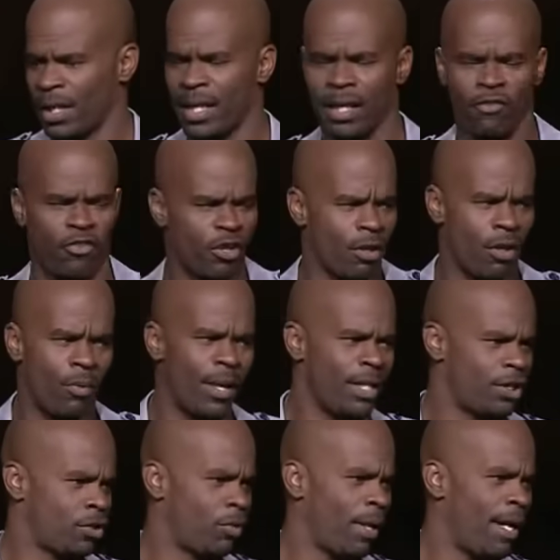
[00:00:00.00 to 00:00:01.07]
I can't figure out
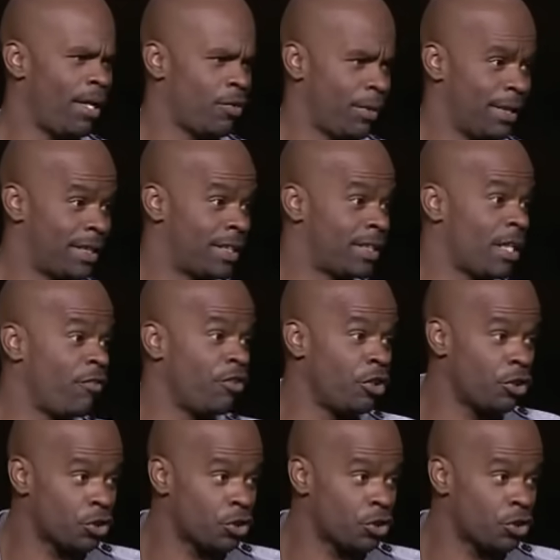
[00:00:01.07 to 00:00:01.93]
why he's so angry. Seven